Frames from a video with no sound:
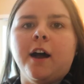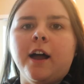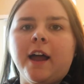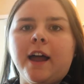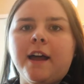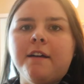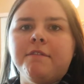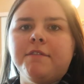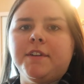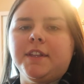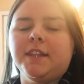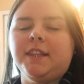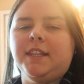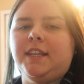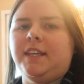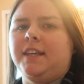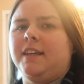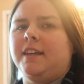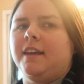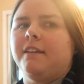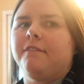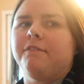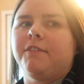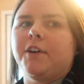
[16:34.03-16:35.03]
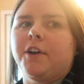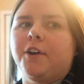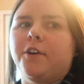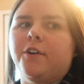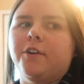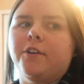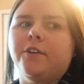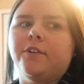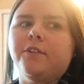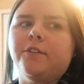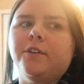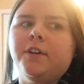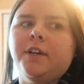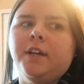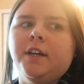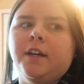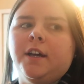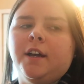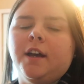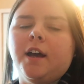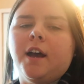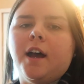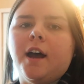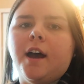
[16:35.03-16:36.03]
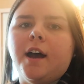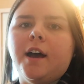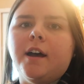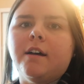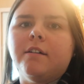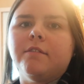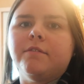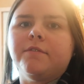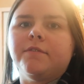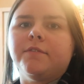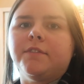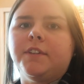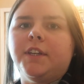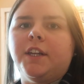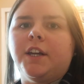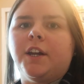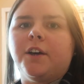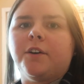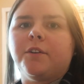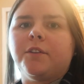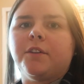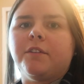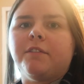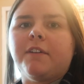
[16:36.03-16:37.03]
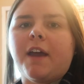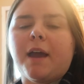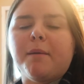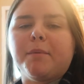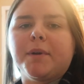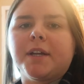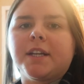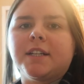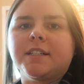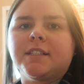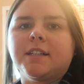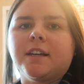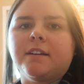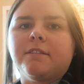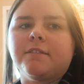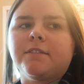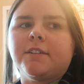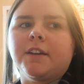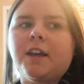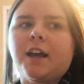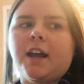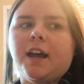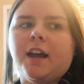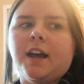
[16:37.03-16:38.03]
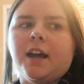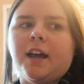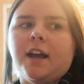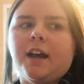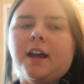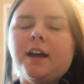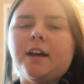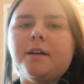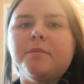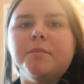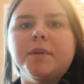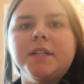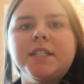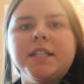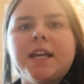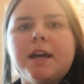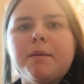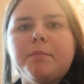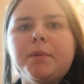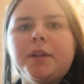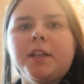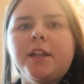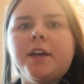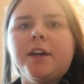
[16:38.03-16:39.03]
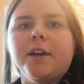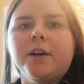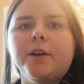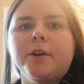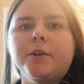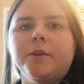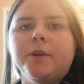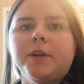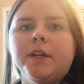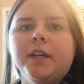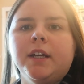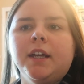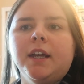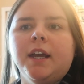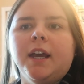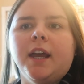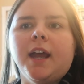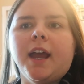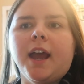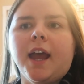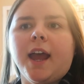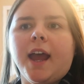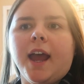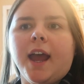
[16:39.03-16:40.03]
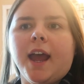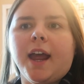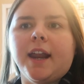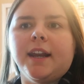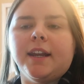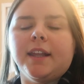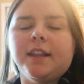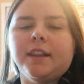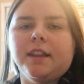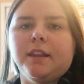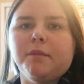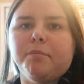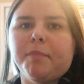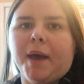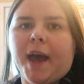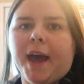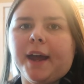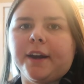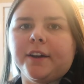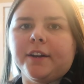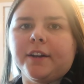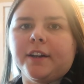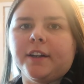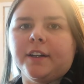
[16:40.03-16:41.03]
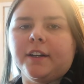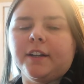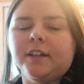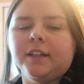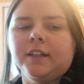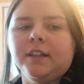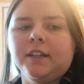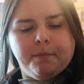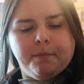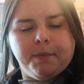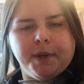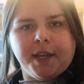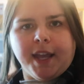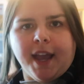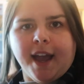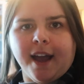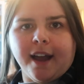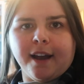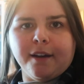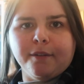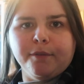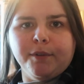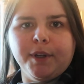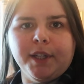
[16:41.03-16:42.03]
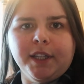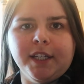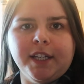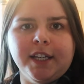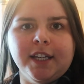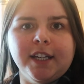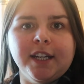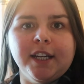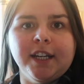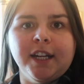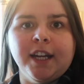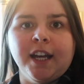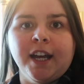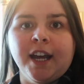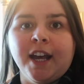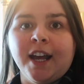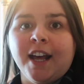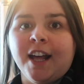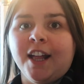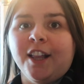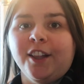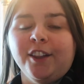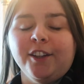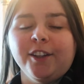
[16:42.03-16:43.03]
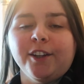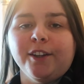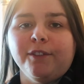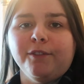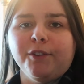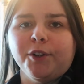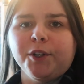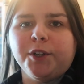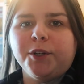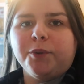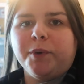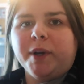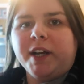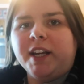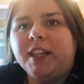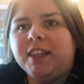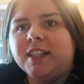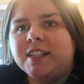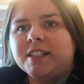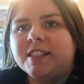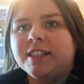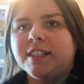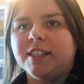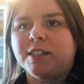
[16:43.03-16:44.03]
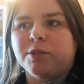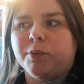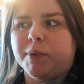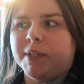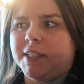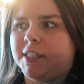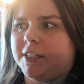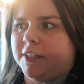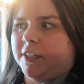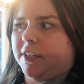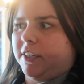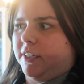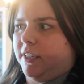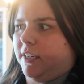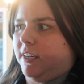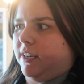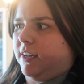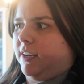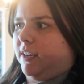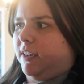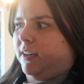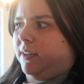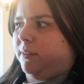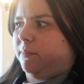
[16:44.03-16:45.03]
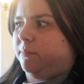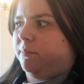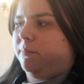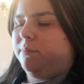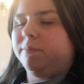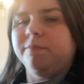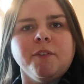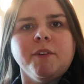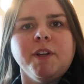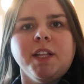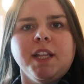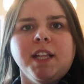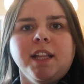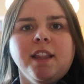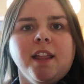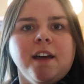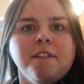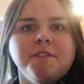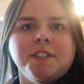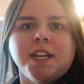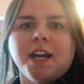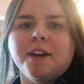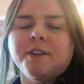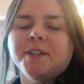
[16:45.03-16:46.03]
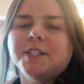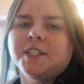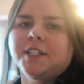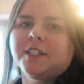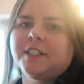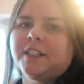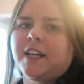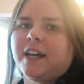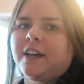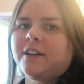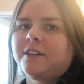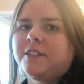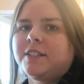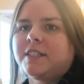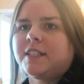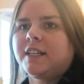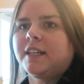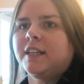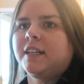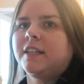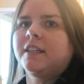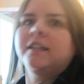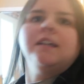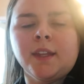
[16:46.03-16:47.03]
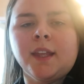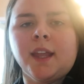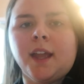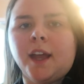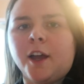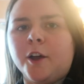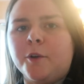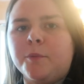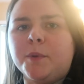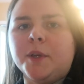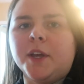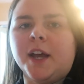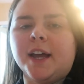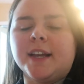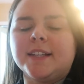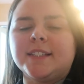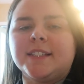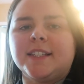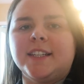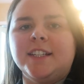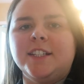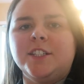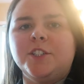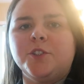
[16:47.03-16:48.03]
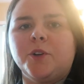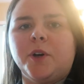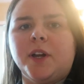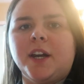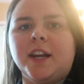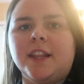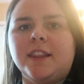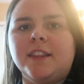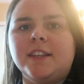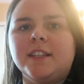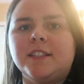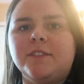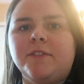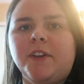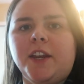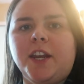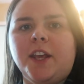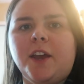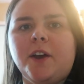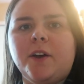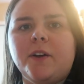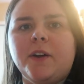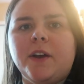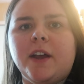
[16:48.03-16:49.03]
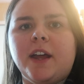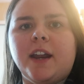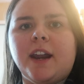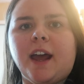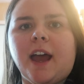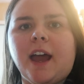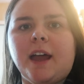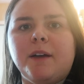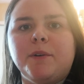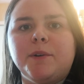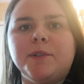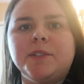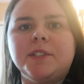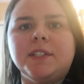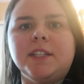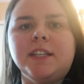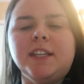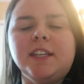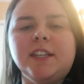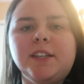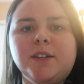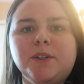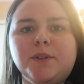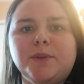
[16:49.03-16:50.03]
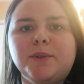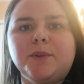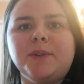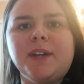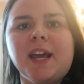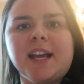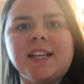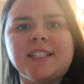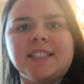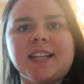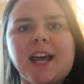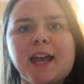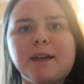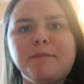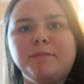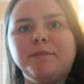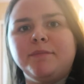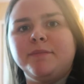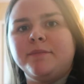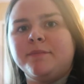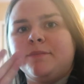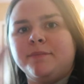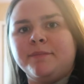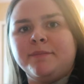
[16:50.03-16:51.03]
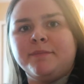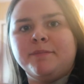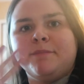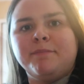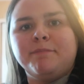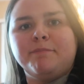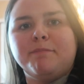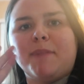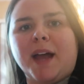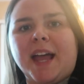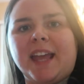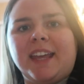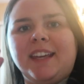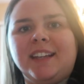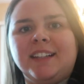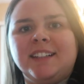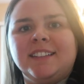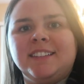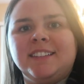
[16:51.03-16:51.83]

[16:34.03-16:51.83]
I'll have the info of, you know, the fabric and stuff um, down below and the pattern. But yeah, I'm really looking forward to wearing this this winter. Um, really loved how it turned out. Hope you guys enjoyed this video and I will see you next time. Bye.